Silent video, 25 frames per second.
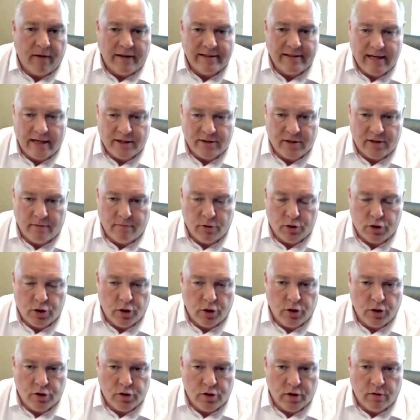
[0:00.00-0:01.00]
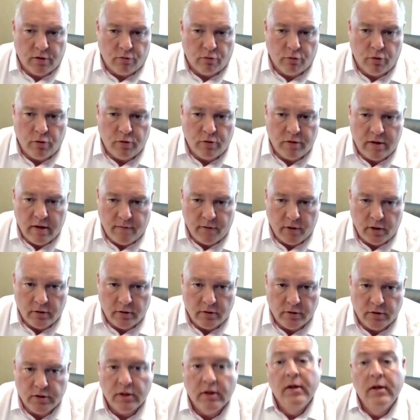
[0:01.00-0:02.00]
fantastic returns through
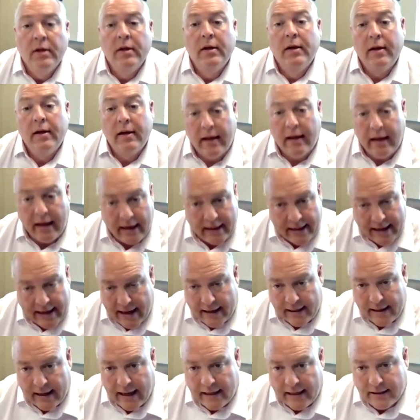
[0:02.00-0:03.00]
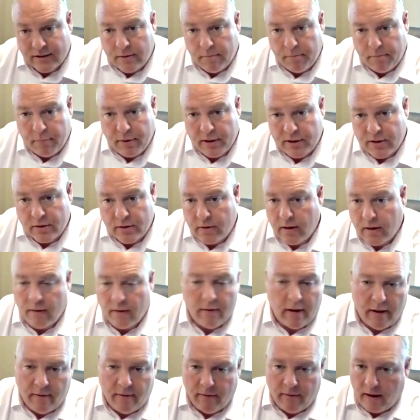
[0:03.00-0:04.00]
dividends. Again, as the
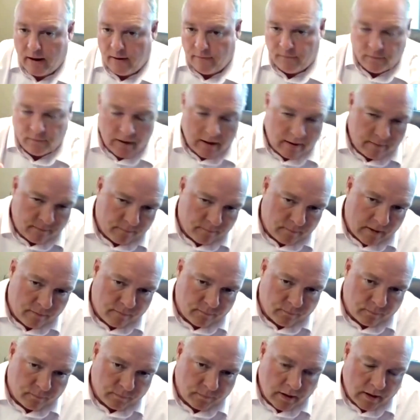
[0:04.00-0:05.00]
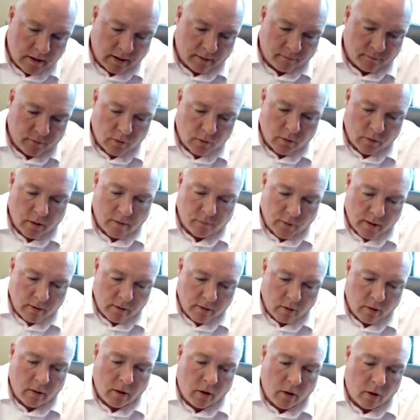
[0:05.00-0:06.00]
business, if
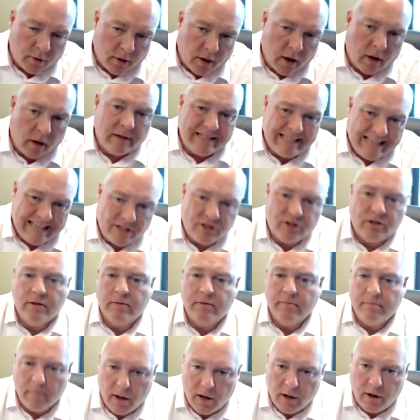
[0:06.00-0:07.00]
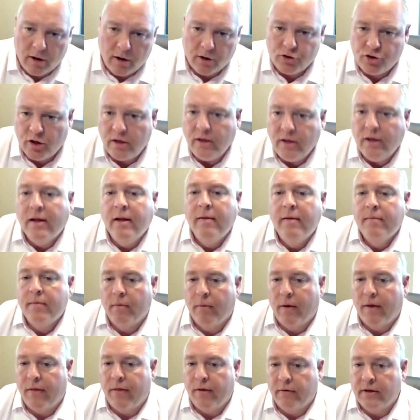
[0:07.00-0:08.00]
we're on a decent margin,
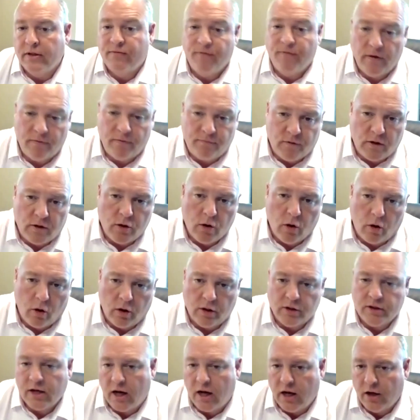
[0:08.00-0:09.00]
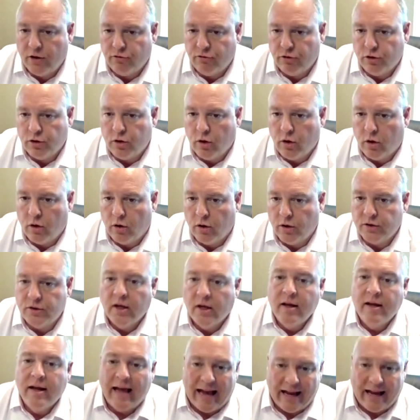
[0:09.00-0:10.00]
whether it's $50,
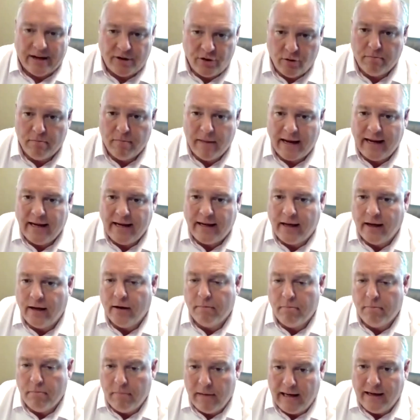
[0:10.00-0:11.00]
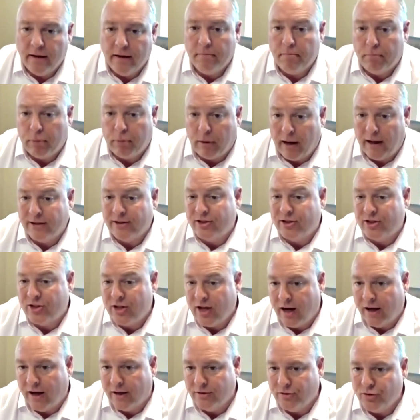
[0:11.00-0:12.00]
$100, and you're making 1 million
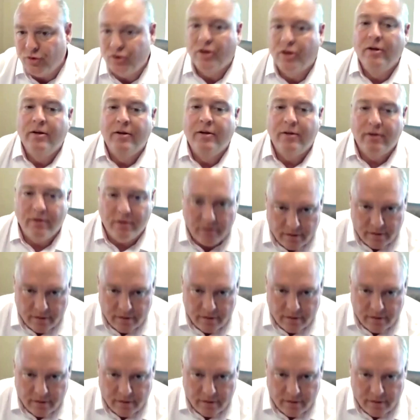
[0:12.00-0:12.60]
plus tons,